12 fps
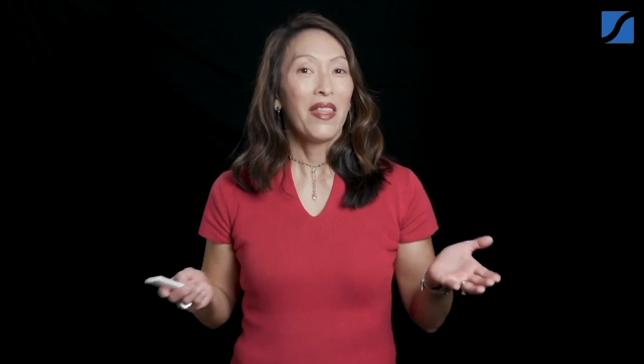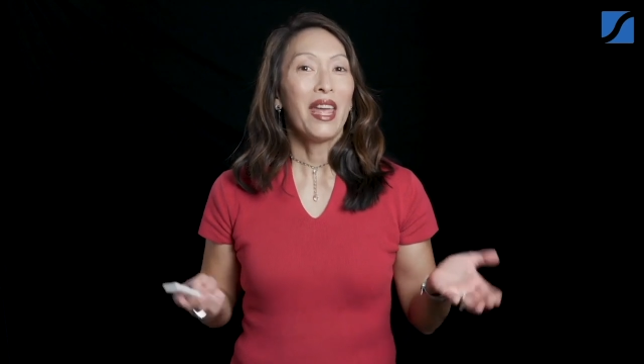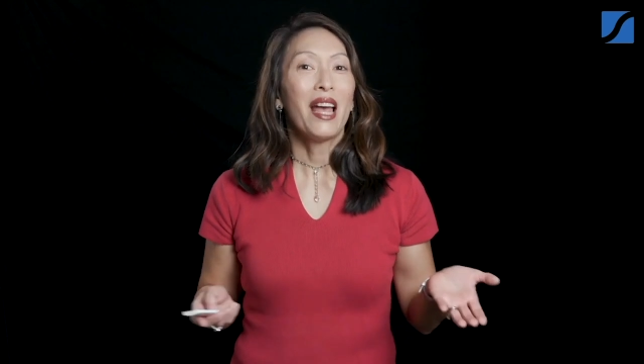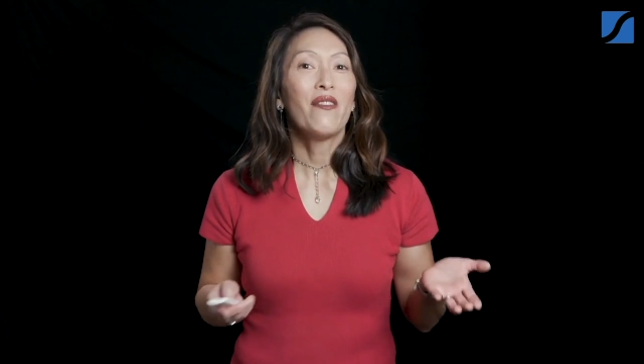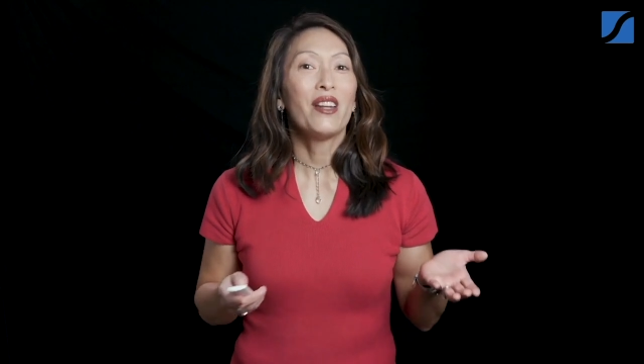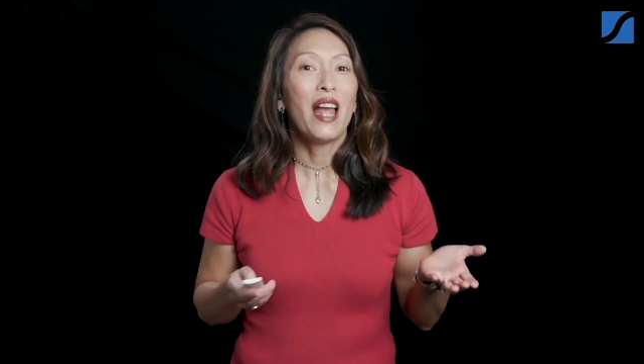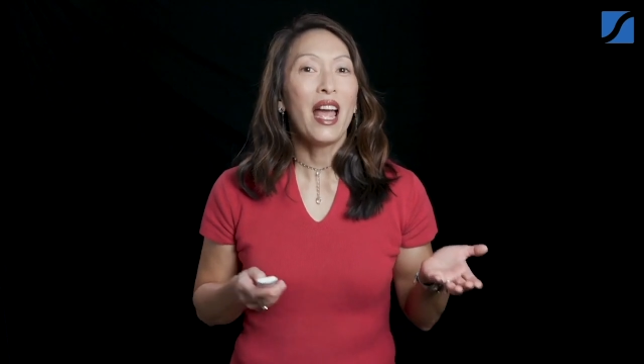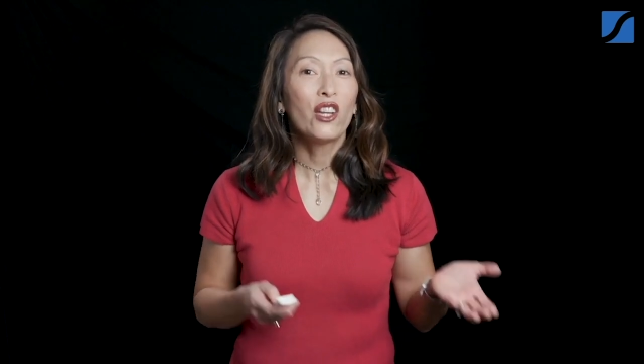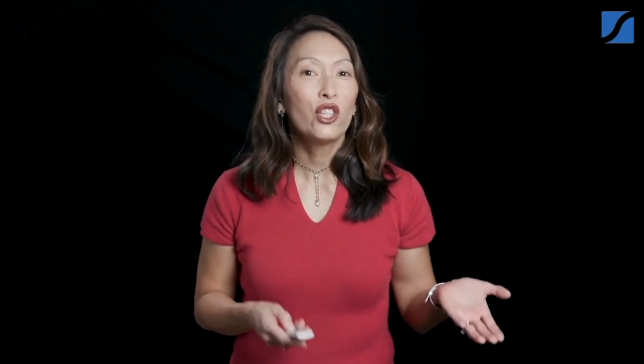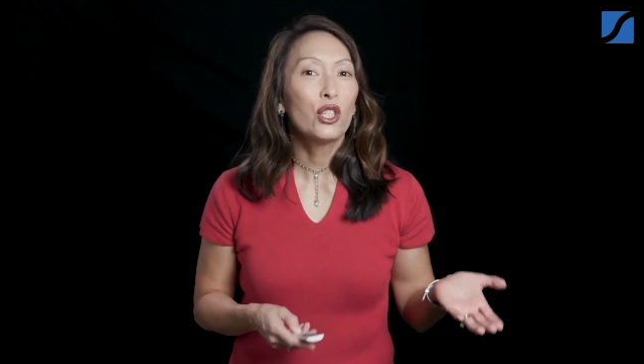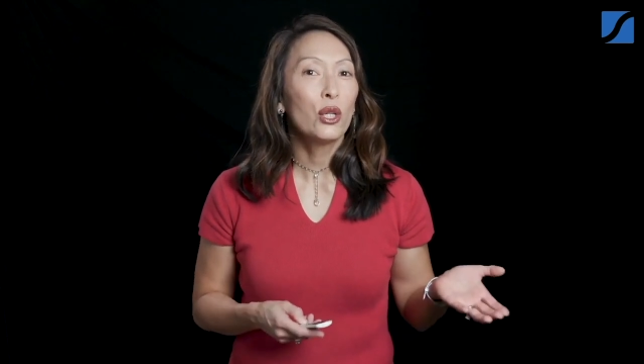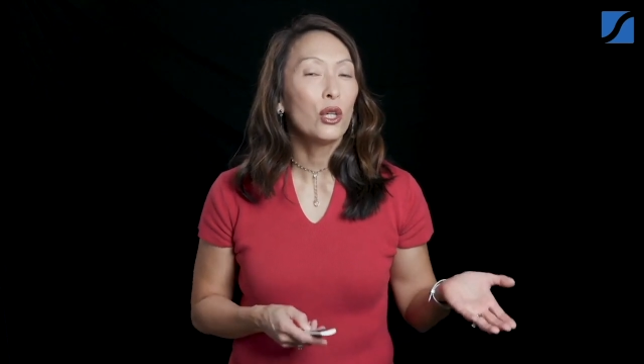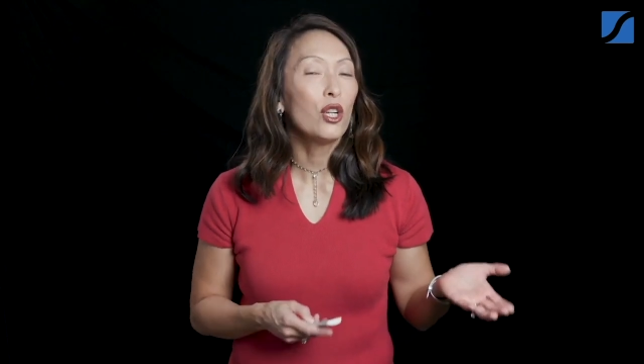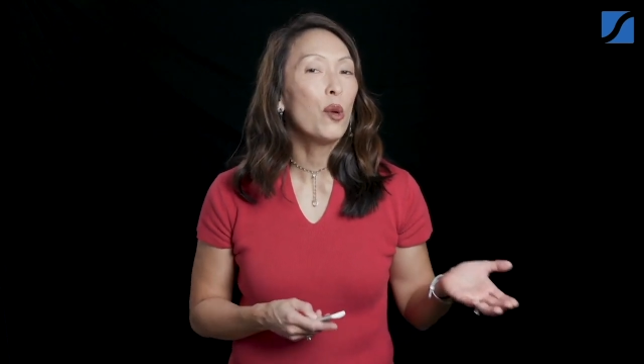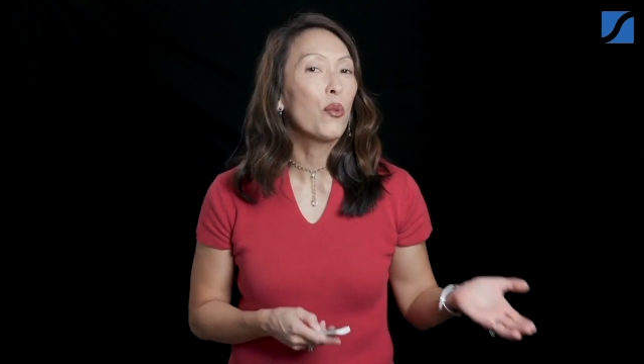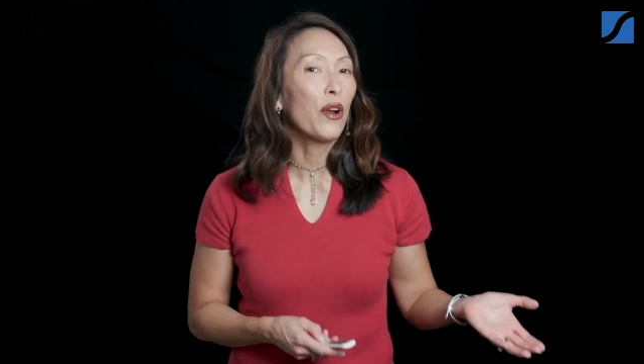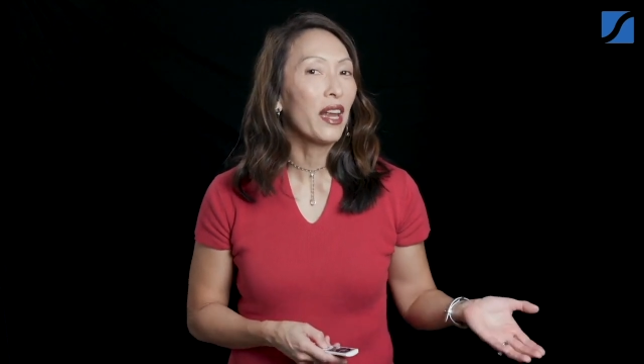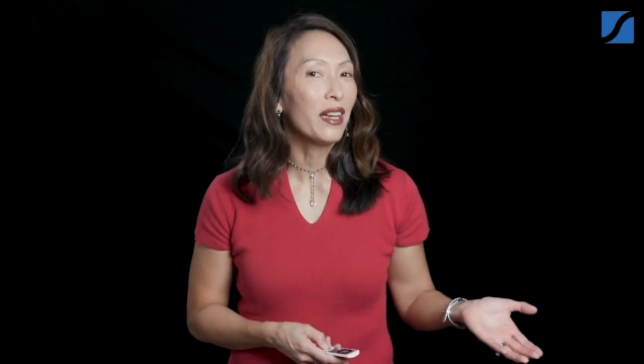They have an external
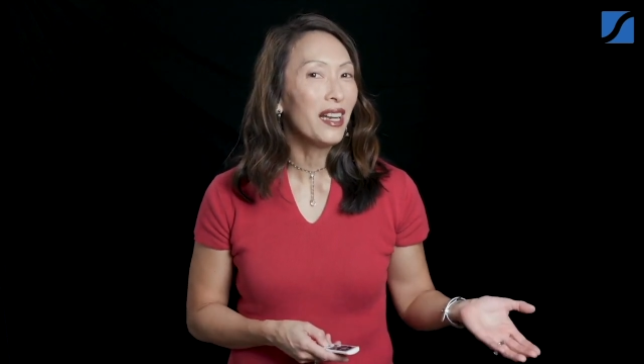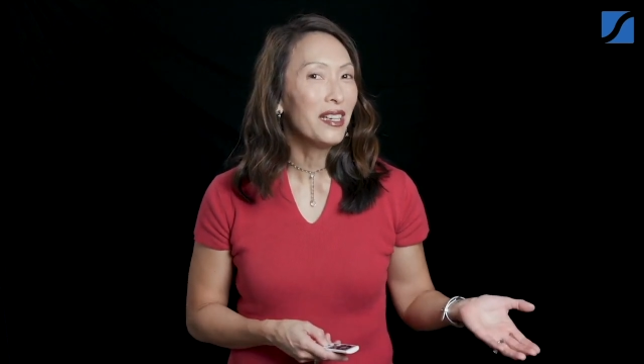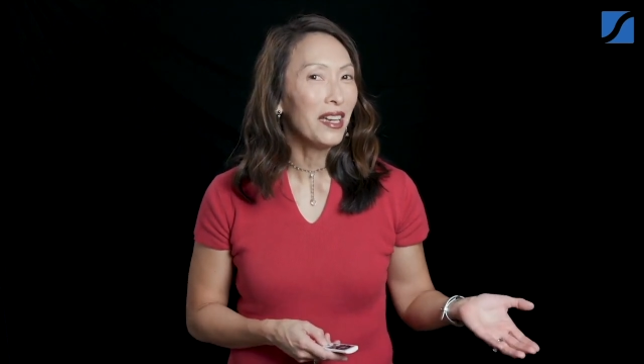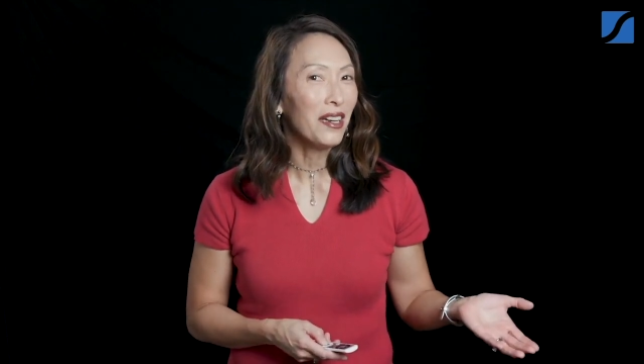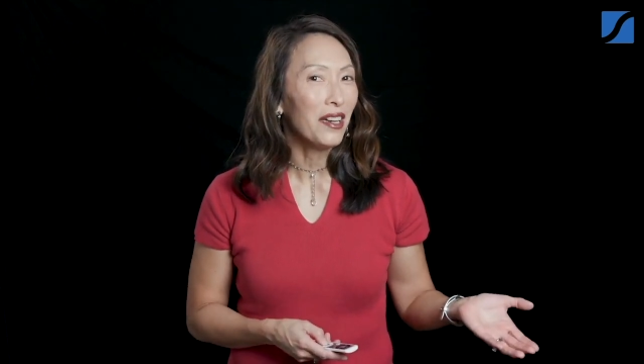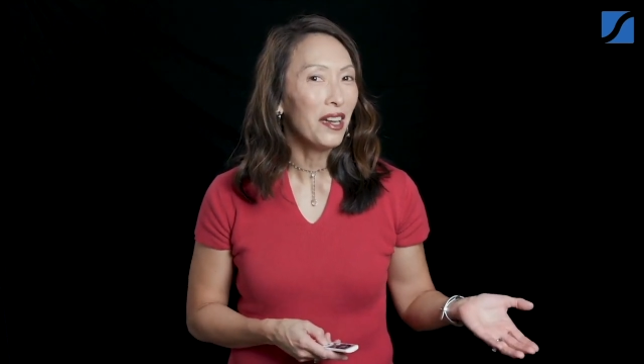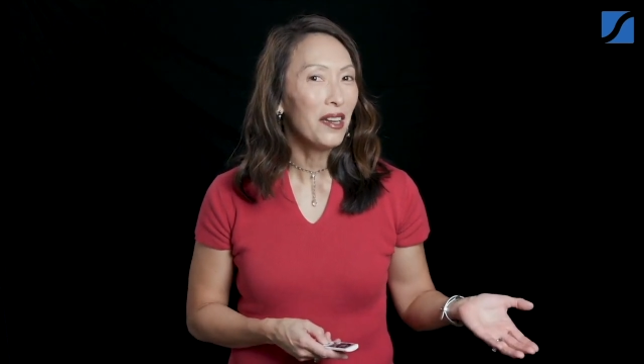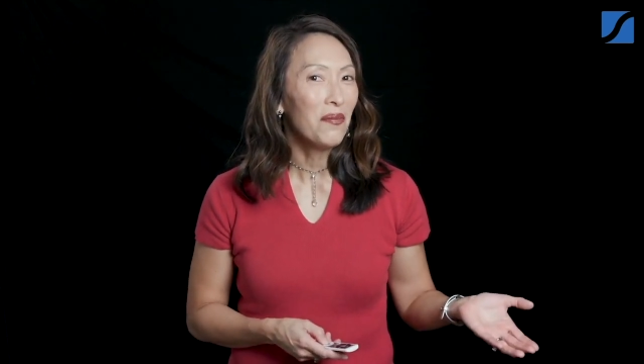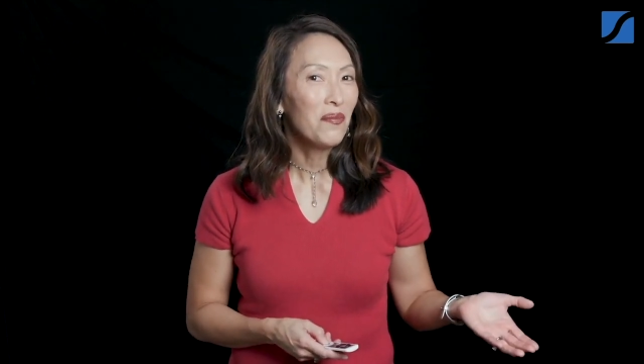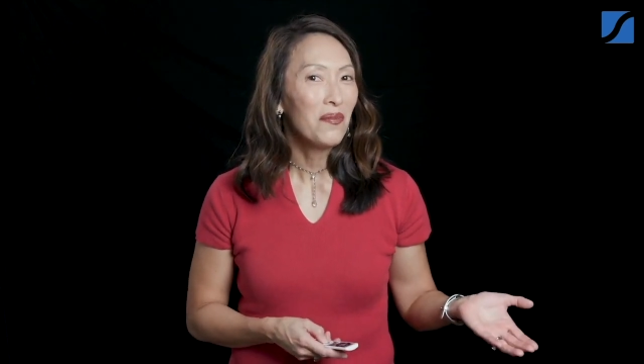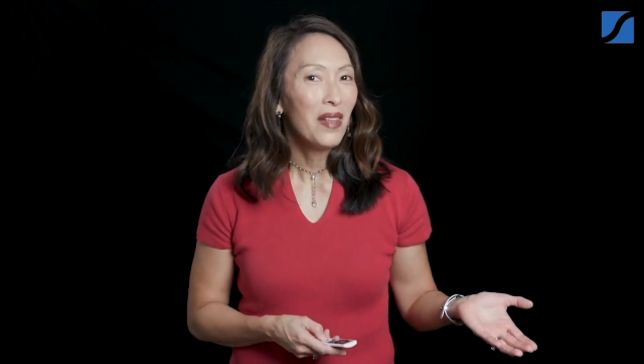brand identity